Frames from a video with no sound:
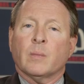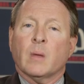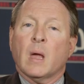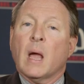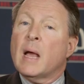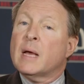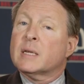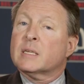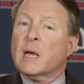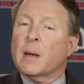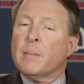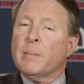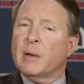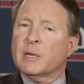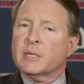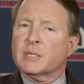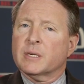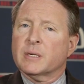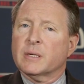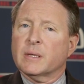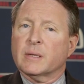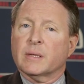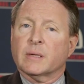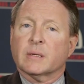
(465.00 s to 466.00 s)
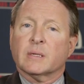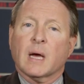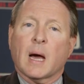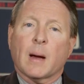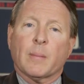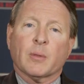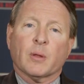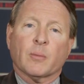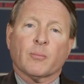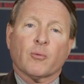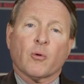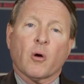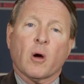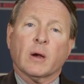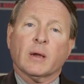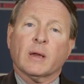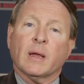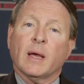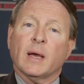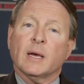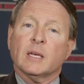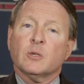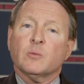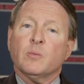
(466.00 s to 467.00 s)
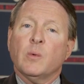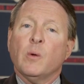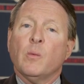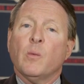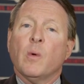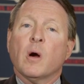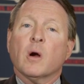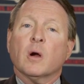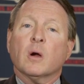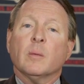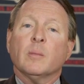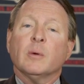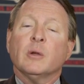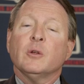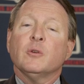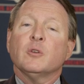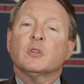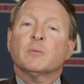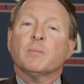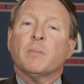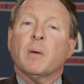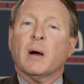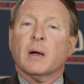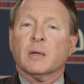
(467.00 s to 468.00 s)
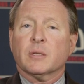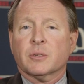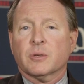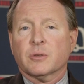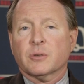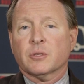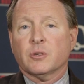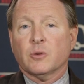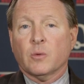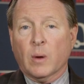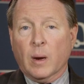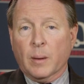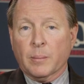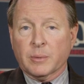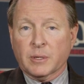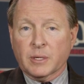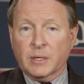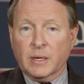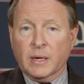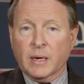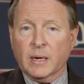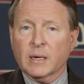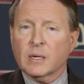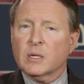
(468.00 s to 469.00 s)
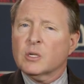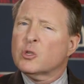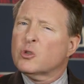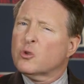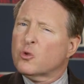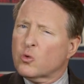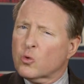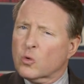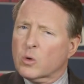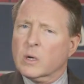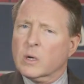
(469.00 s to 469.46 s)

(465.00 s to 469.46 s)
As I mentioned at the top of the broadcast, we welcome a new sponsor to MTN, Tour